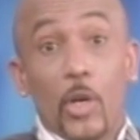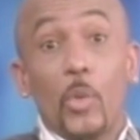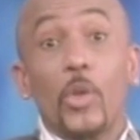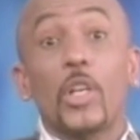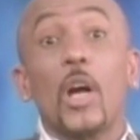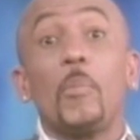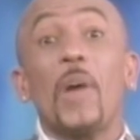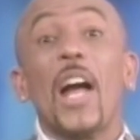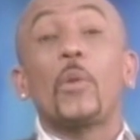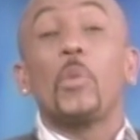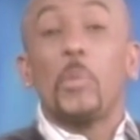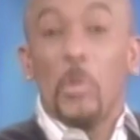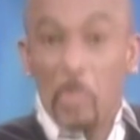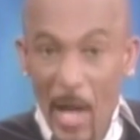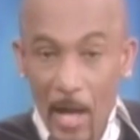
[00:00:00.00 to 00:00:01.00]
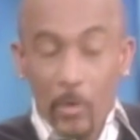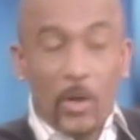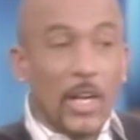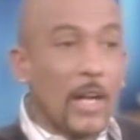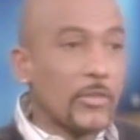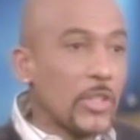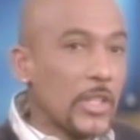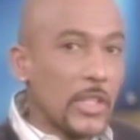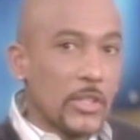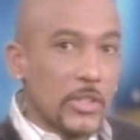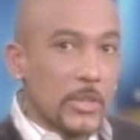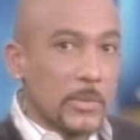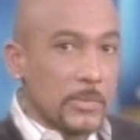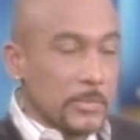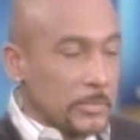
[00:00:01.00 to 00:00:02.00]
Kerr when we come back. We'll be back right after
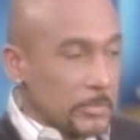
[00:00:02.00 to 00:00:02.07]
this.